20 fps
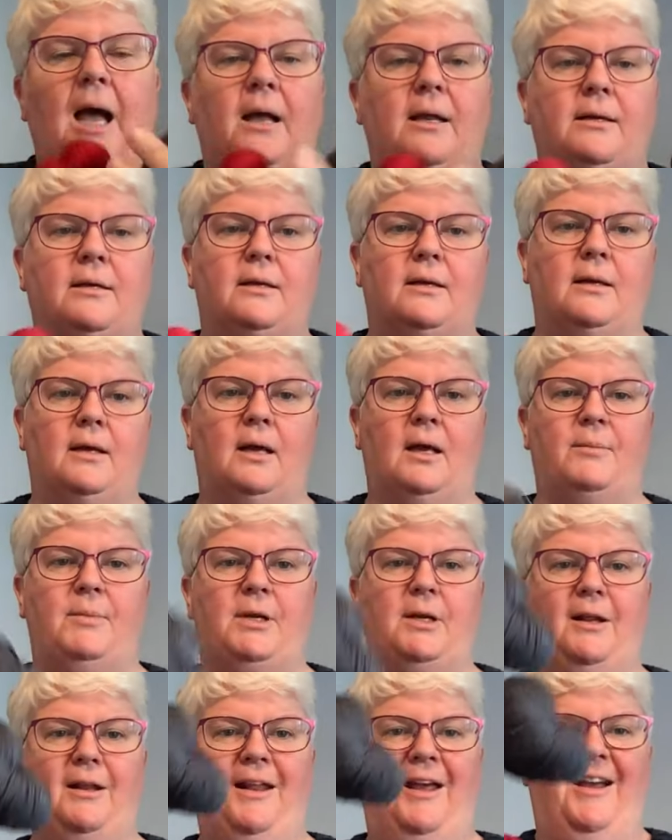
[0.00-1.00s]
And, I mean,
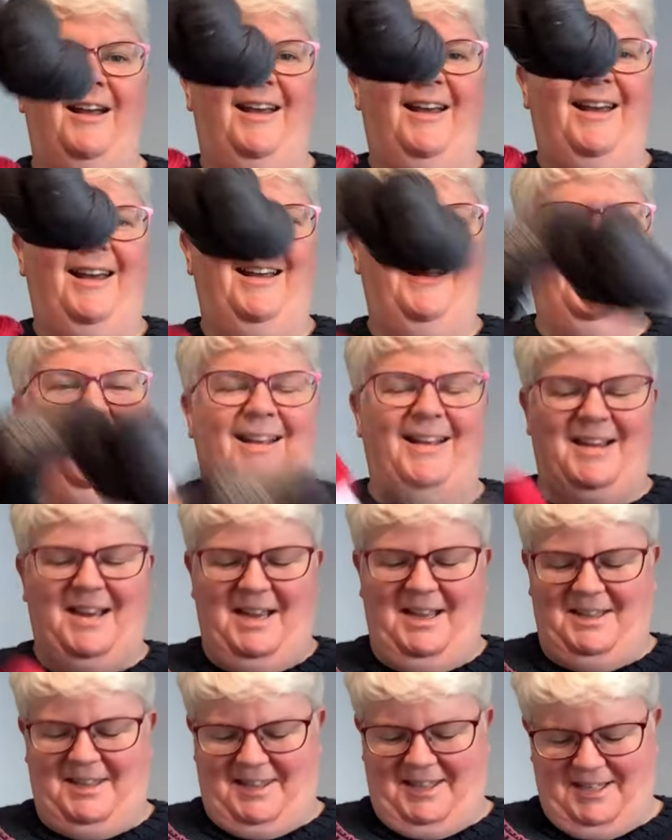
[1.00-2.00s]
look
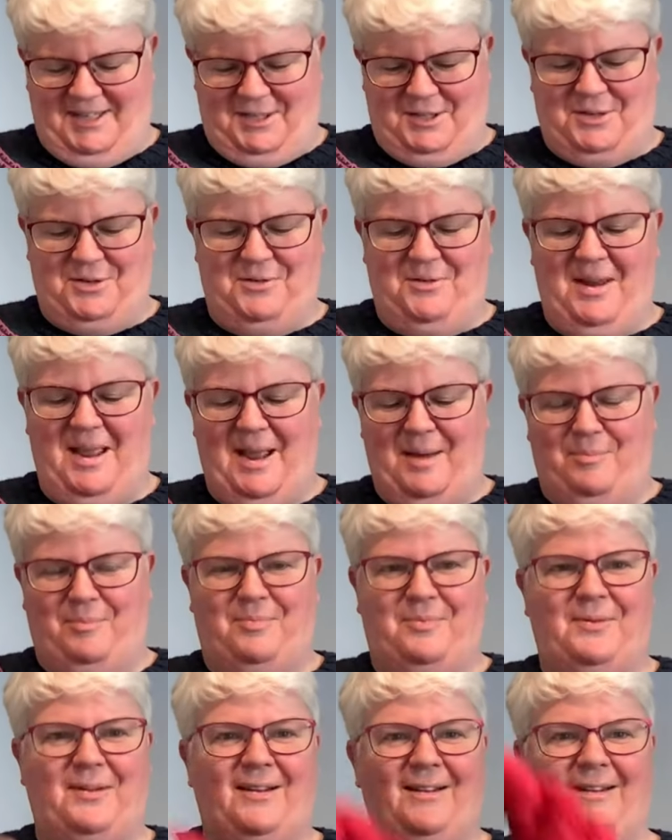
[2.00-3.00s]
at the drape,
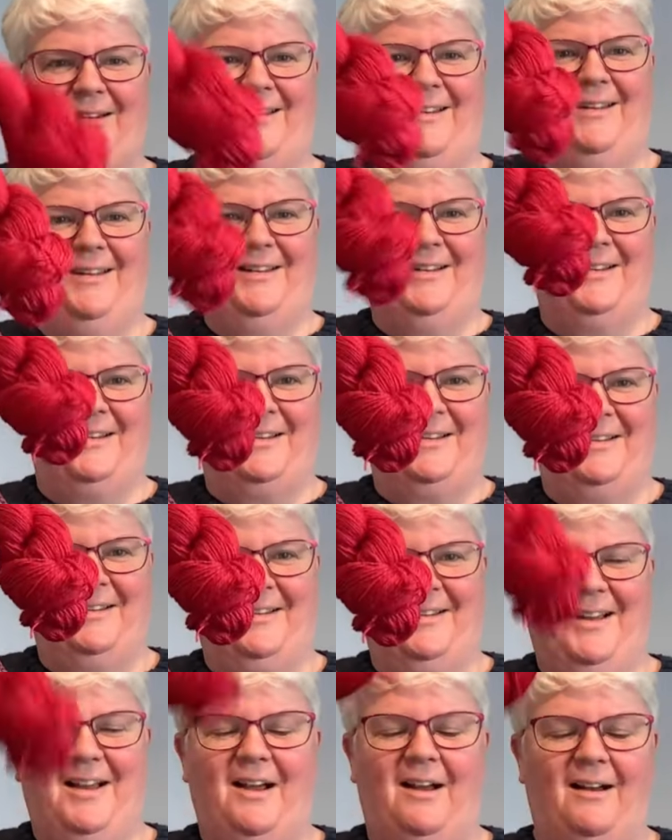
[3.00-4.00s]
look.
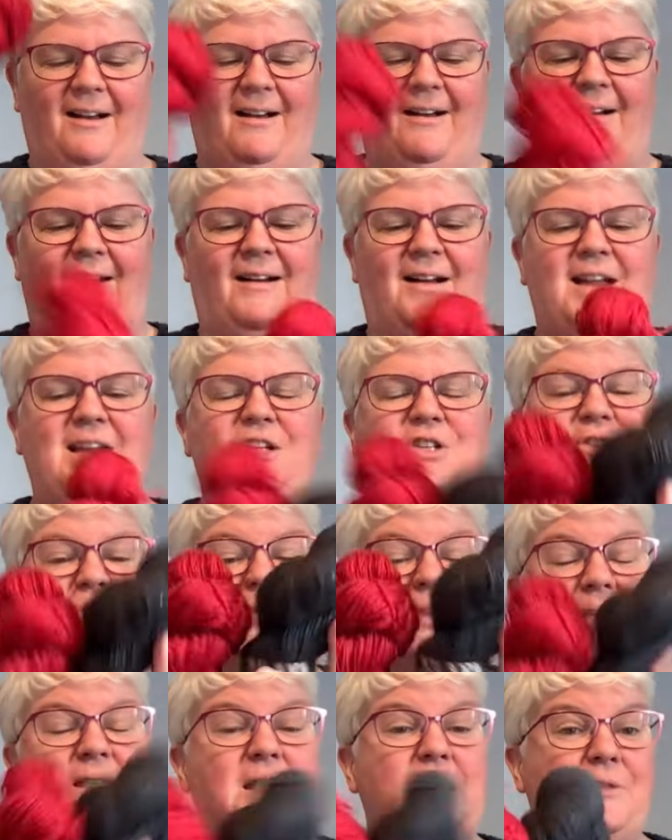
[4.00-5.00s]
So
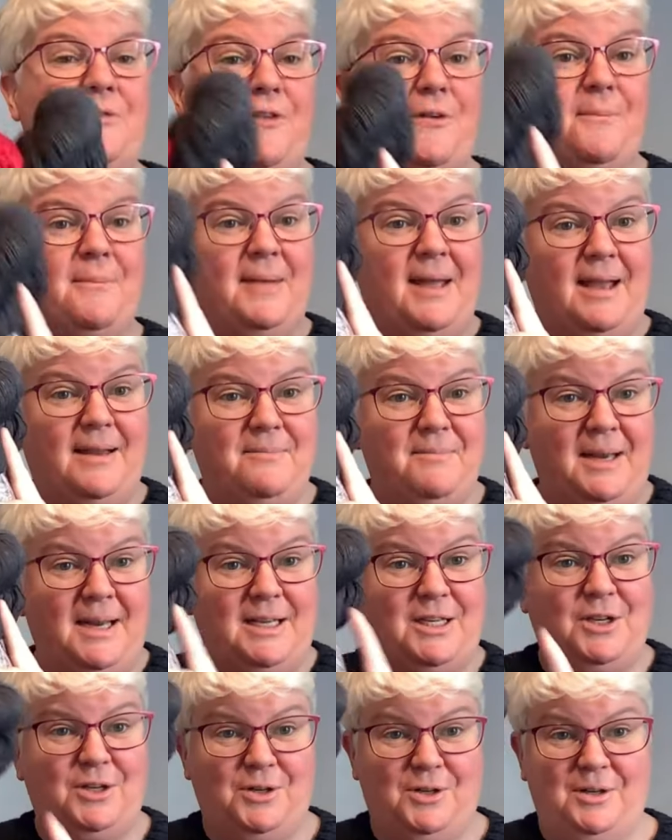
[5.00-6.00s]
this is for me
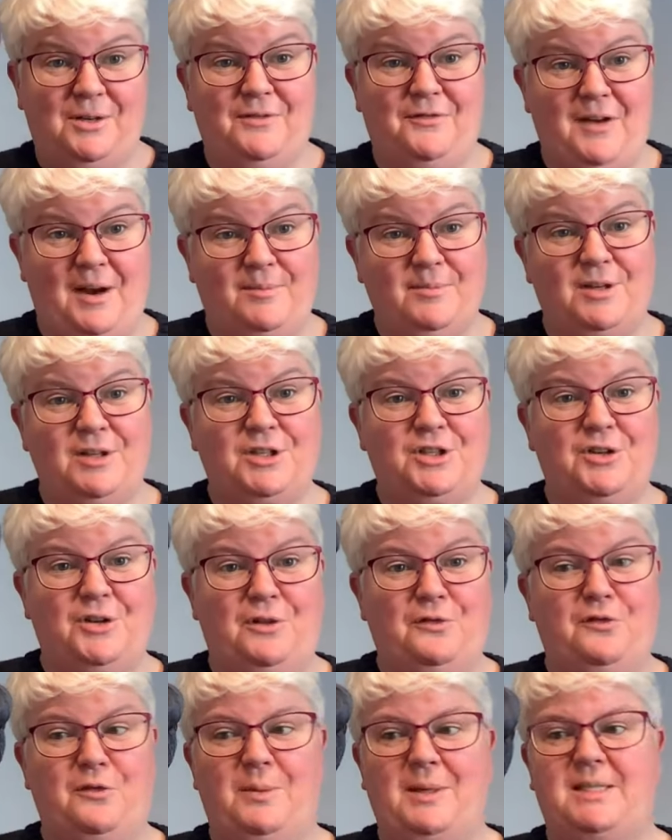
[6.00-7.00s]
to do an ephemeris shawl
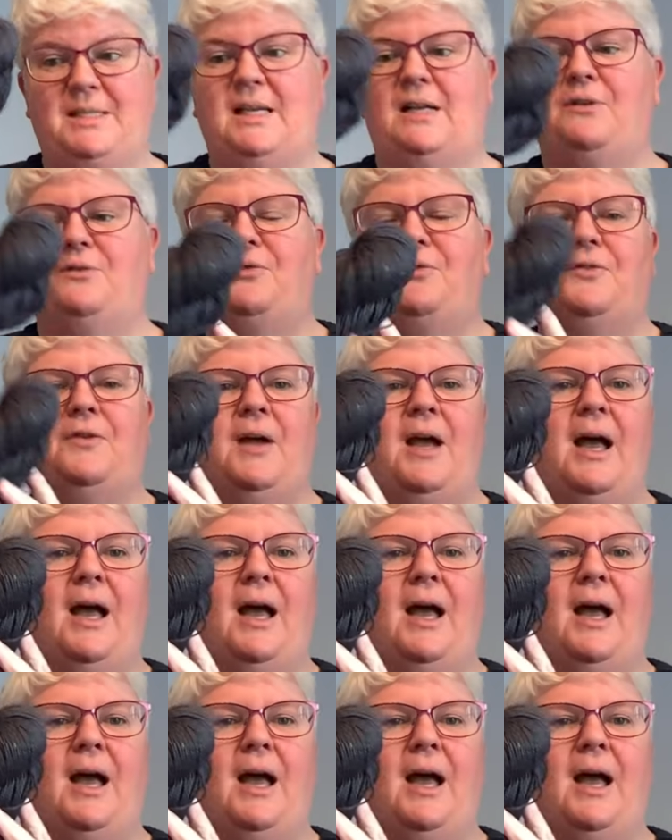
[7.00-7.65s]
for myself.